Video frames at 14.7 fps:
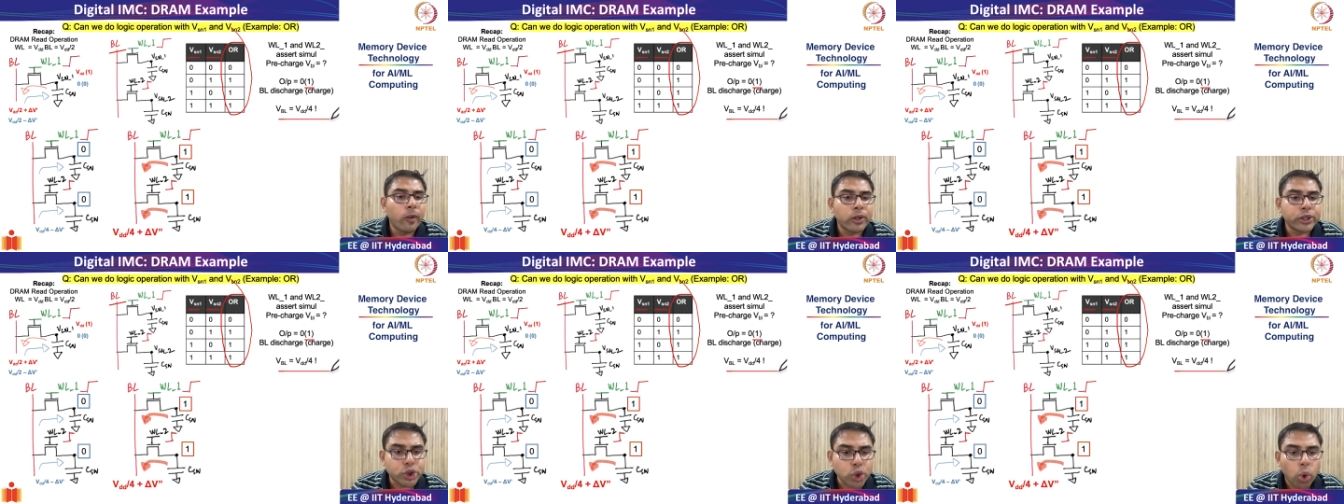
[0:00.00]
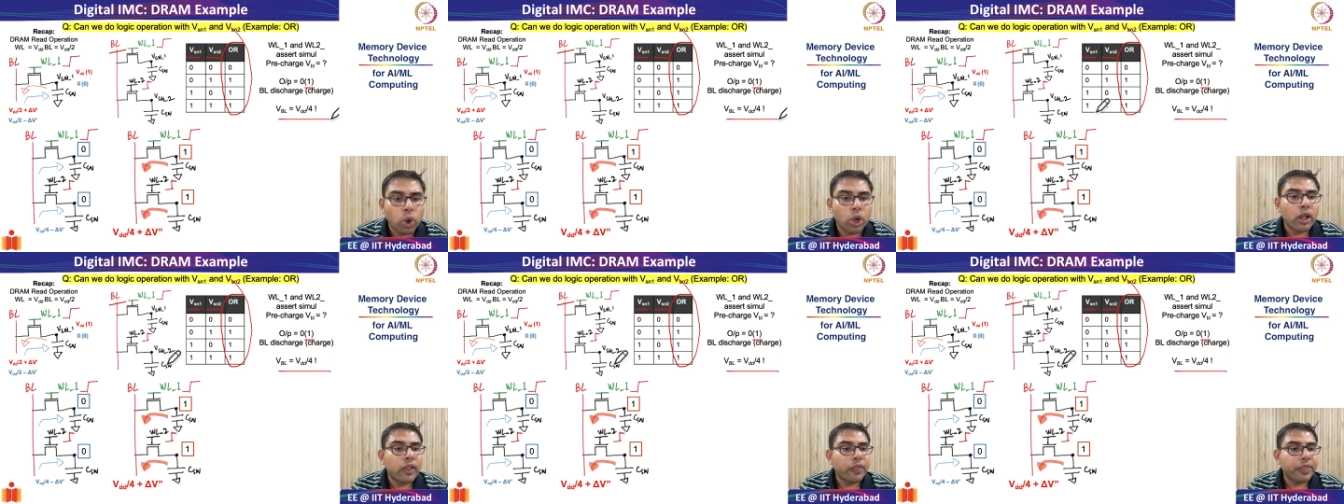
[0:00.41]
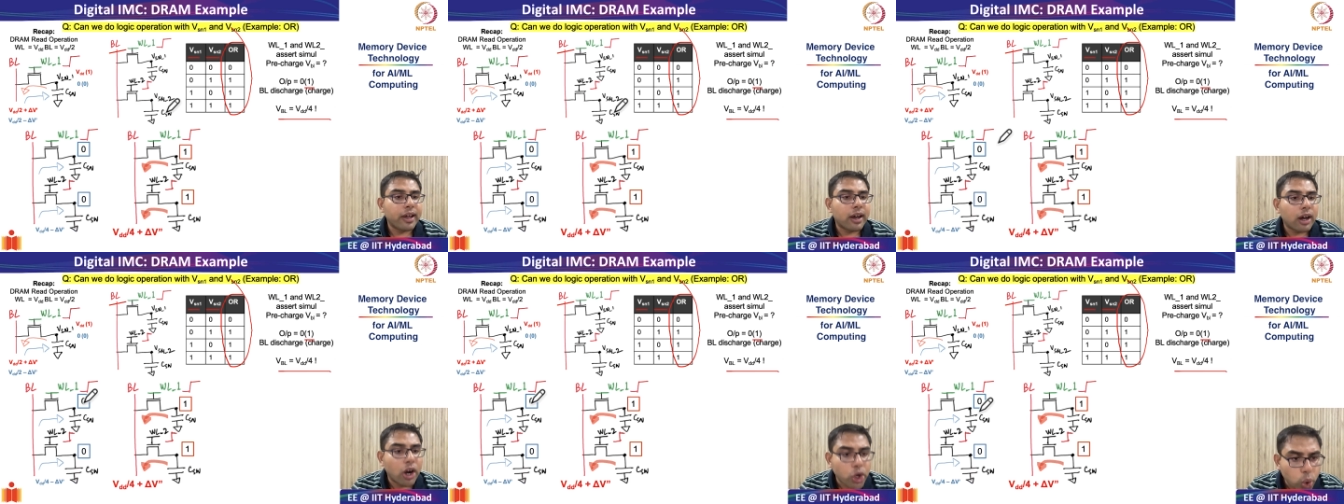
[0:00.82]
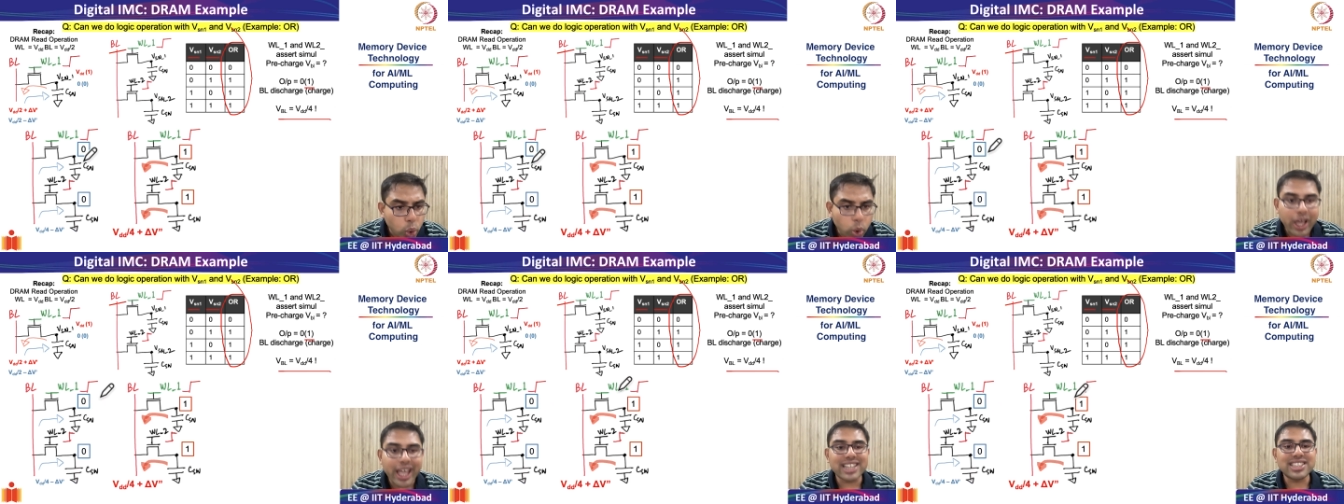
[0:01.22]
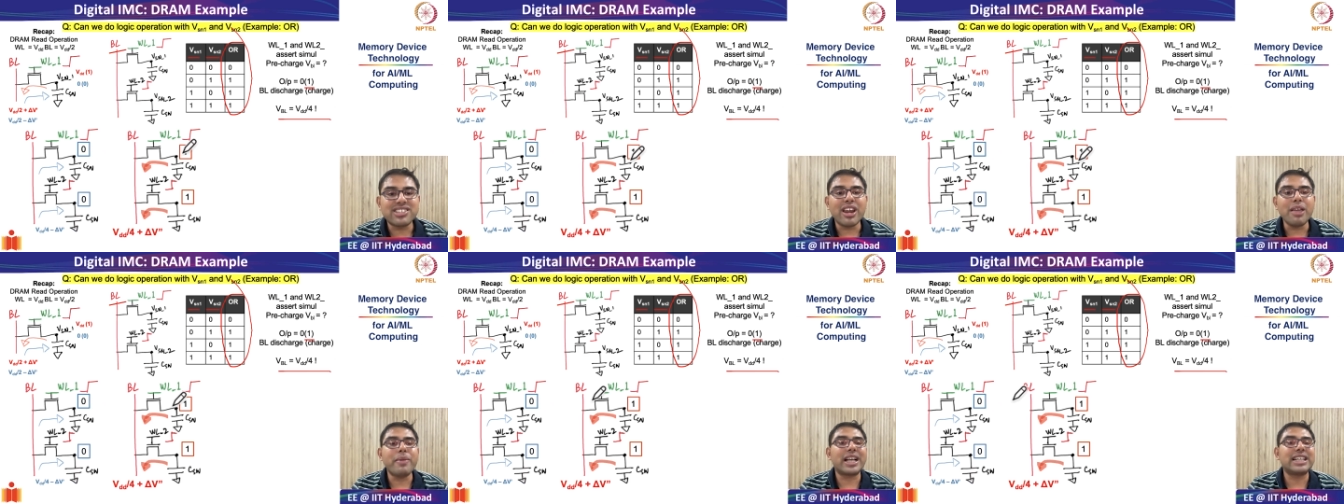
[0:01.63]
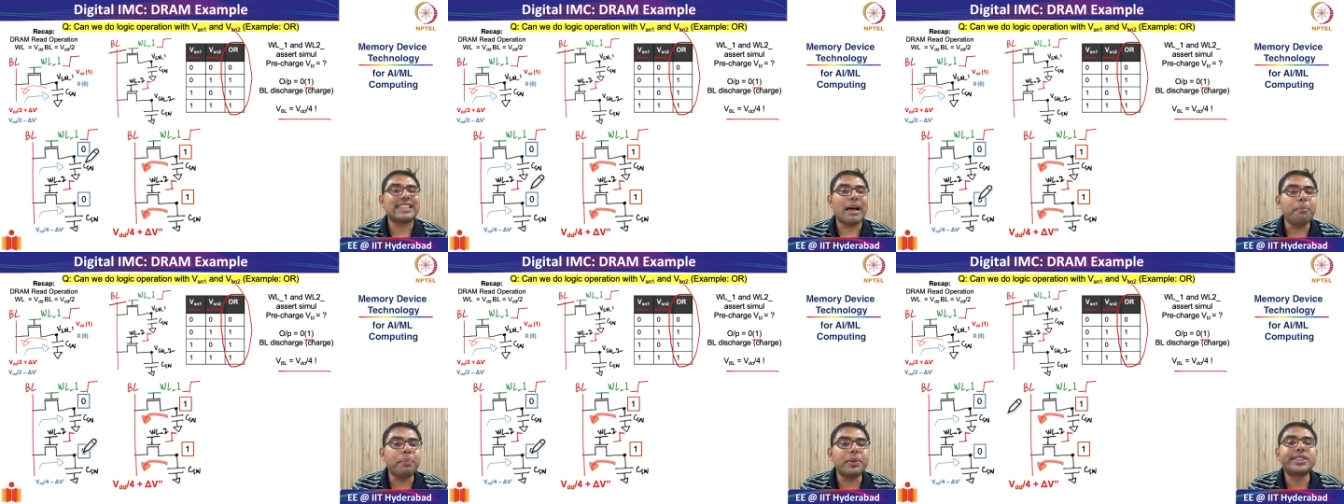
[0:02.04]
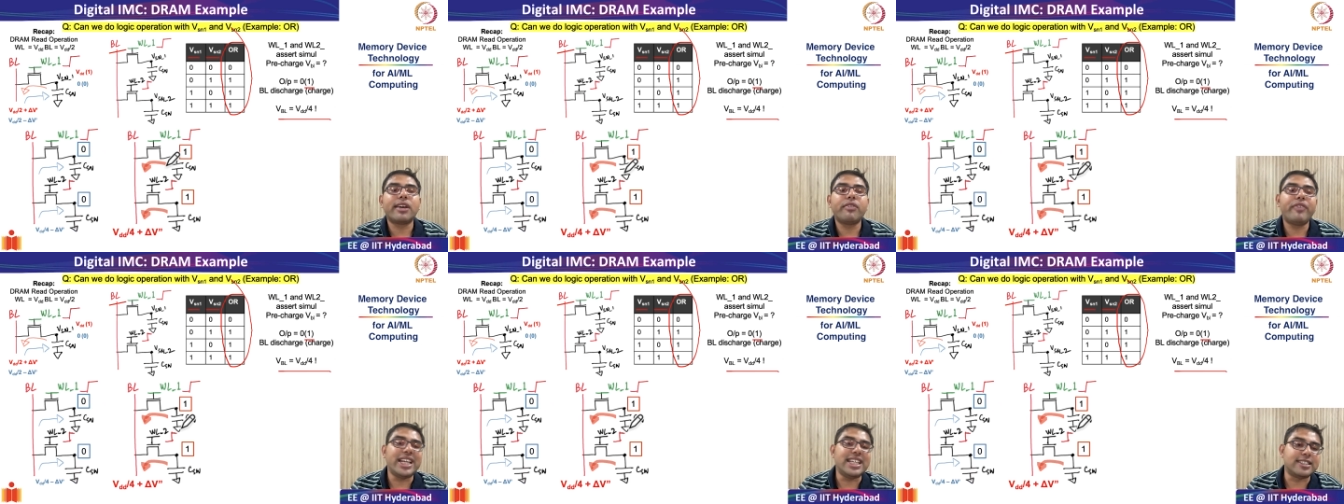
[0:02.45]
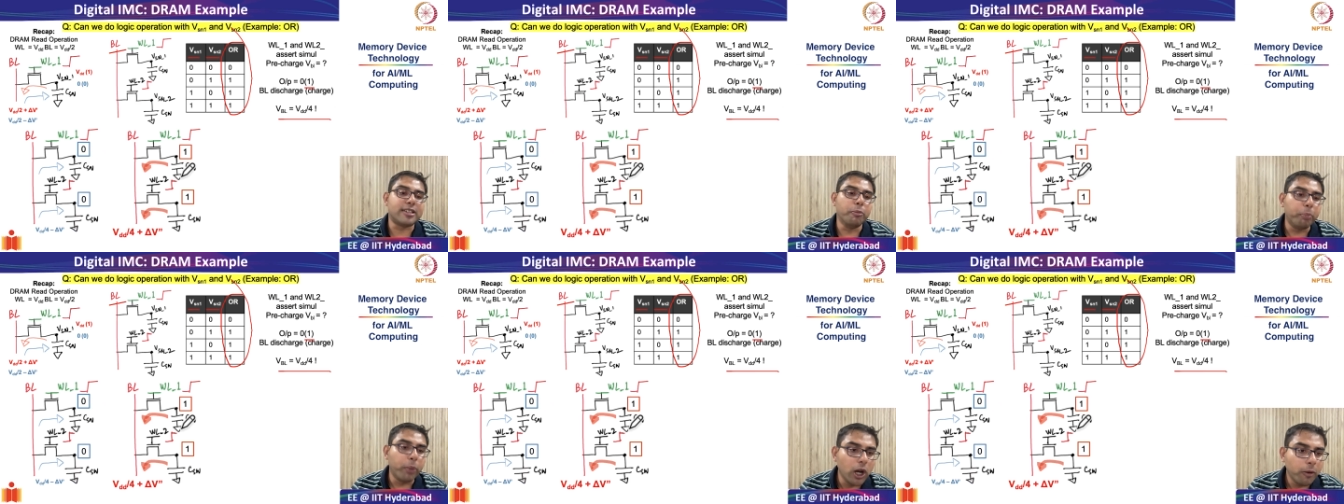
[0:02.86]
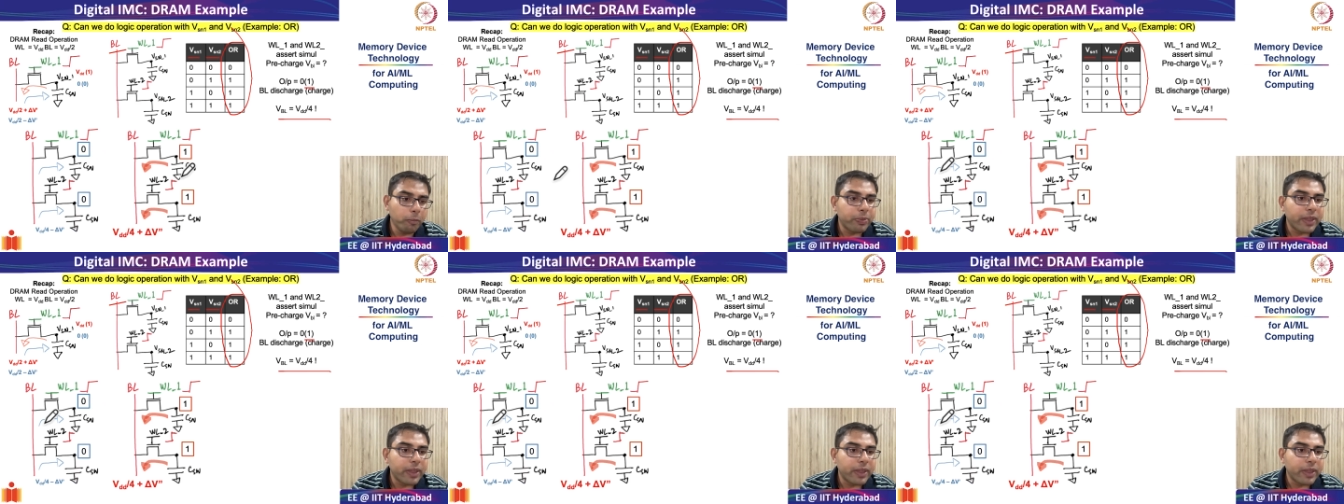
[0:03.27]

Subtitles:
So the two extreme examples are very simple.